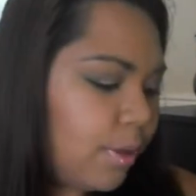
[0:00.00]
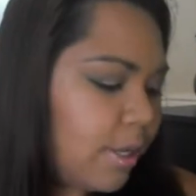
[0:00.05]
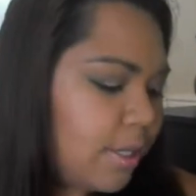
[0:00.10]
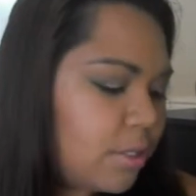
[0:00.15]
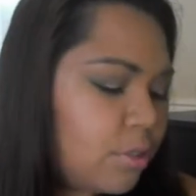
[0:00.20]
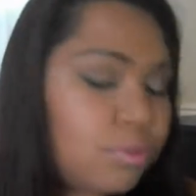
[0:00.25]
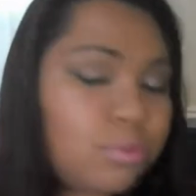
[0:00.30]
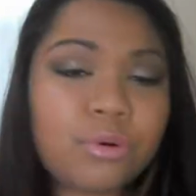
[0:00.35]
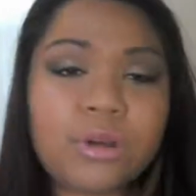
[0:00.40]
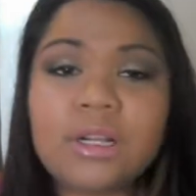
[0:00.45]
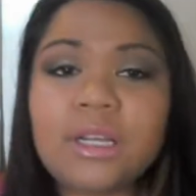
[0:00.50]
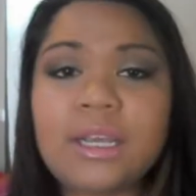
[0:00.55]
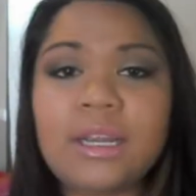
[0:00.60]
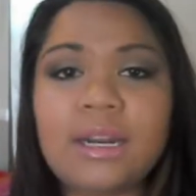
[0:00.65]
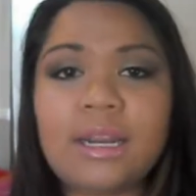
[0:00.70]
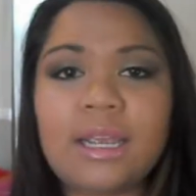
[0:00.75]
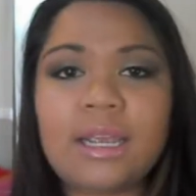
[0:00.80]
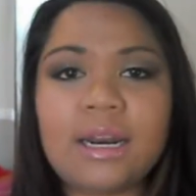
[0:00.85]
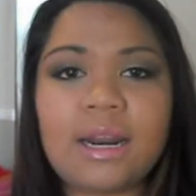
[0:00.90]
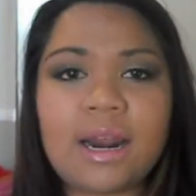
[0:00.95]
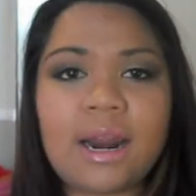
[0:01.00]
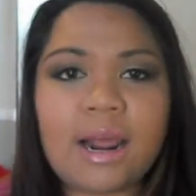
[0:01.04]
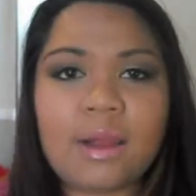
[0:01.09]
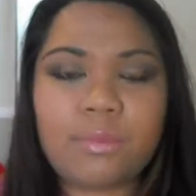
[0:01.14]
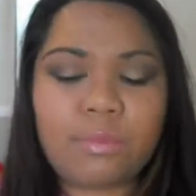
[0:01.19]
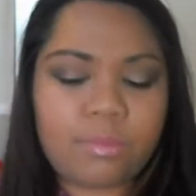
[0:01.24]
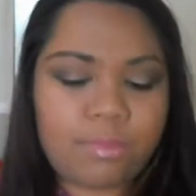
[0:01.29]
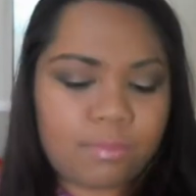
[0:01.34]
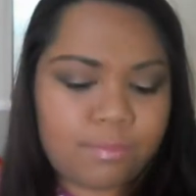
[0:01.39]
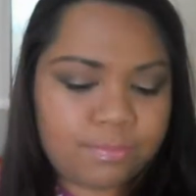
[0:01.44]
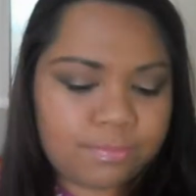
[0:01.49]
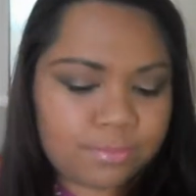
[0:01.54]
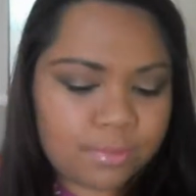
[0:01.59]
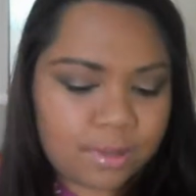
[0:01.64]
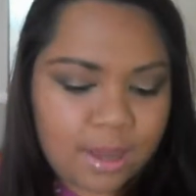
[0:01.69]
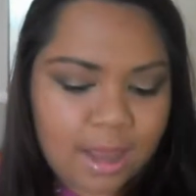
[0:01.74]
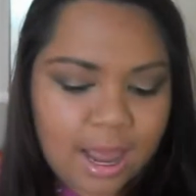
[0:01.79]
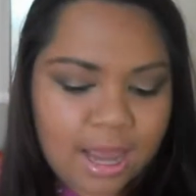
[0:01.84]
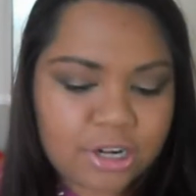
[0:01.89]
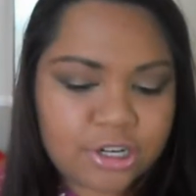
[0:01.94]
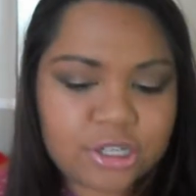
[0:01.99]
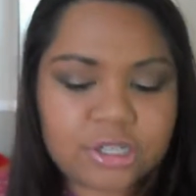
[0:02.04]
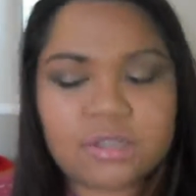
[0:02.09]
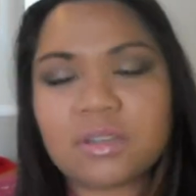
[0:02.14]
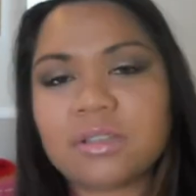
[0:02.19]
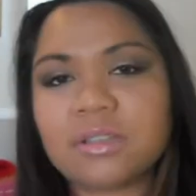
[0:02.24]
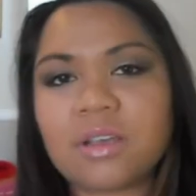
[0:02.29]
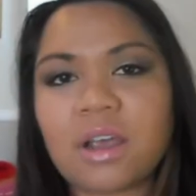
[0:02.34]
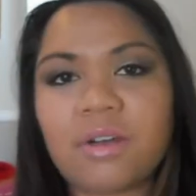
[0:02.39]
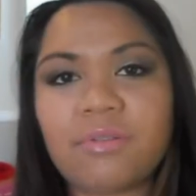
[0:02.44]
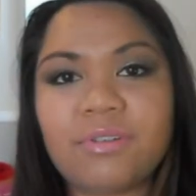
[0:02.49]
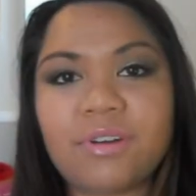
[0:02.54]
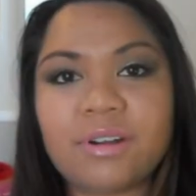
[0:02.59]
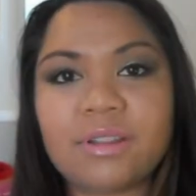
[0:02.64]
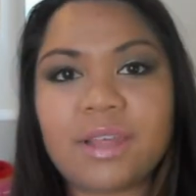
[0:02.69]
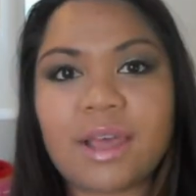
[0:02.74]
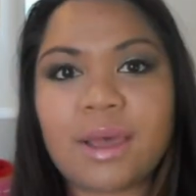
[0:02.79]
it's really neat. And I just discovered